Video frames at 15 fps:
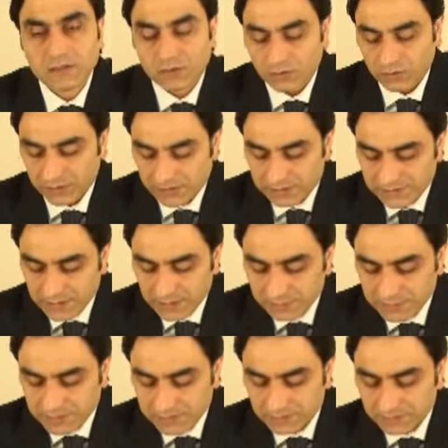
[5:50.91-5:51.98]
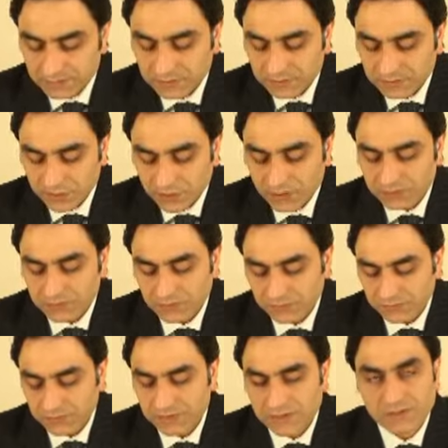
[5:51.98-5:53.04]
who accepts the return
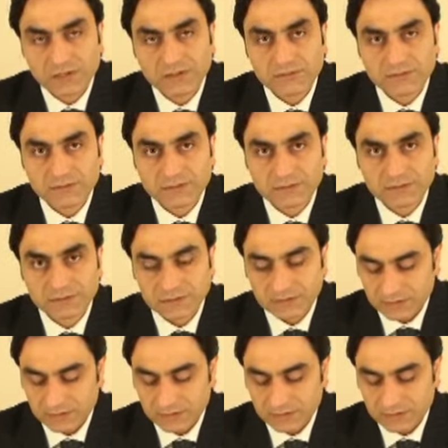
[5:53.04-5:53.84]
of the servant,